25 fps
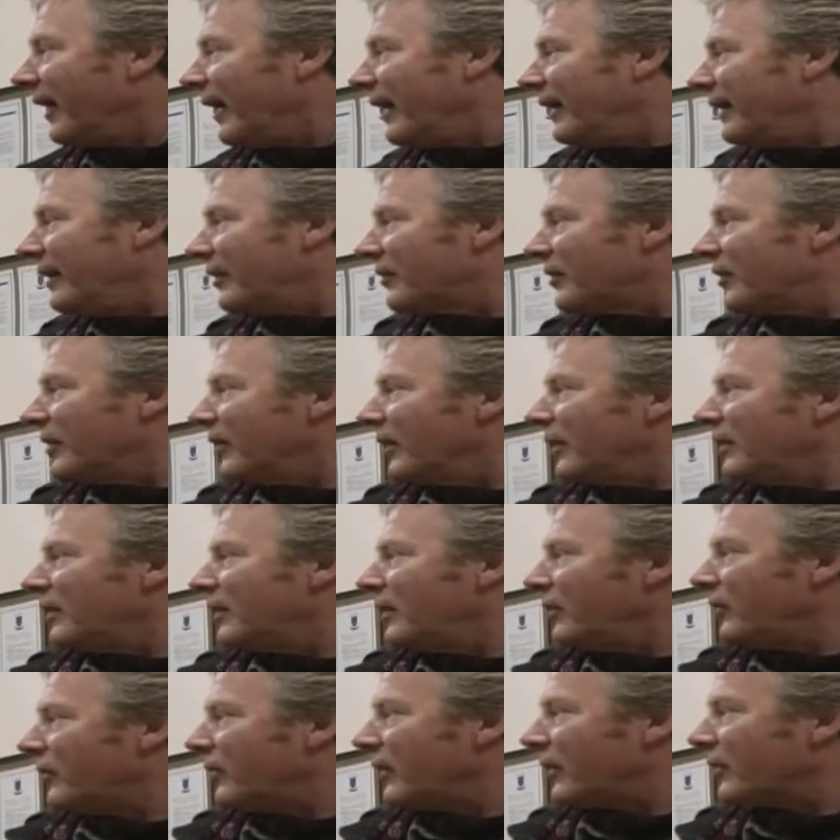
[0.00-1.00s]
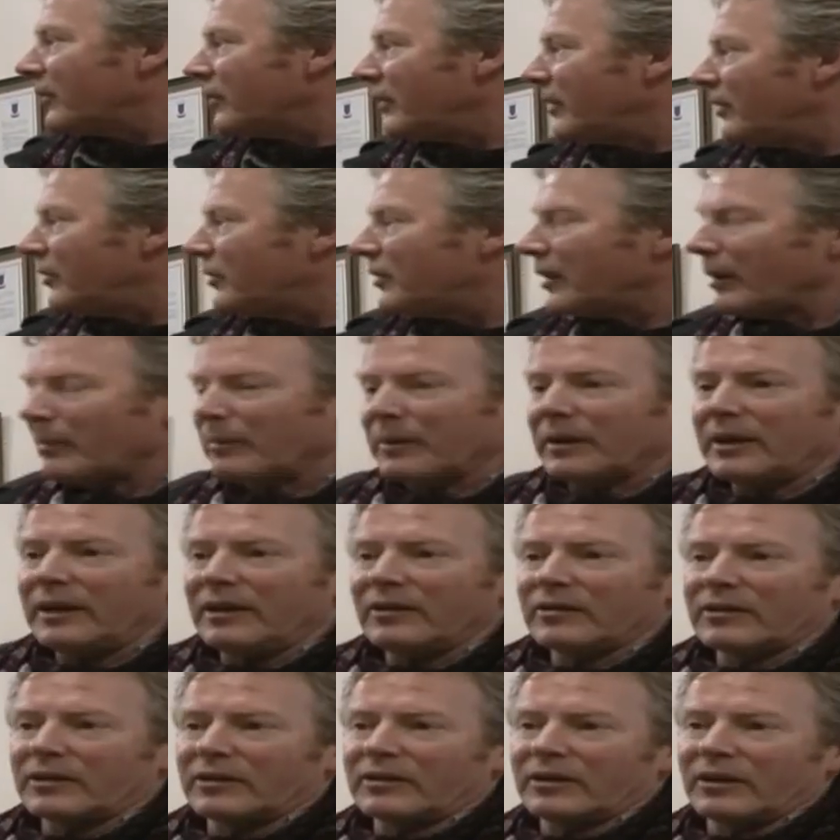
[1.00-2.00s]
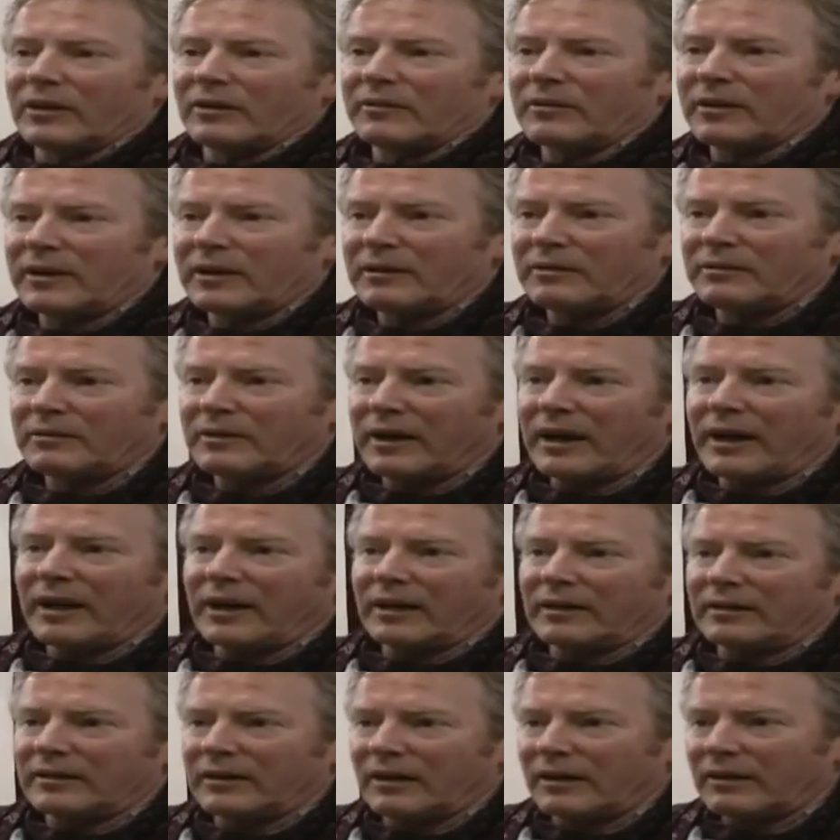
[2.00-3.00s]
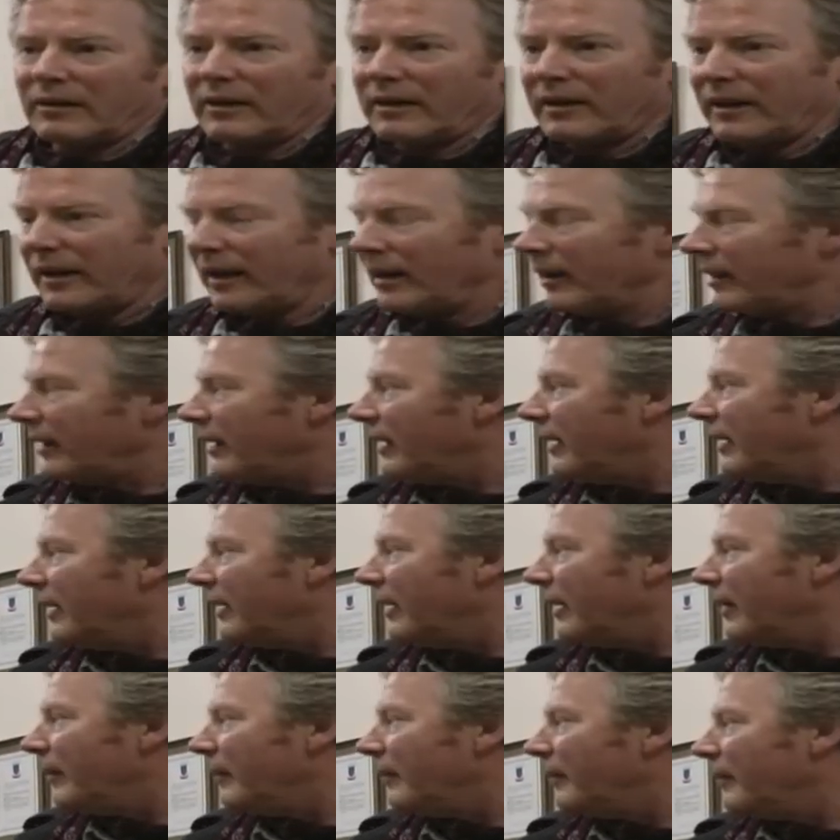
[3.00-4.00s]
and it's a 1960s Japanese guitar, very rare guitar, I think, and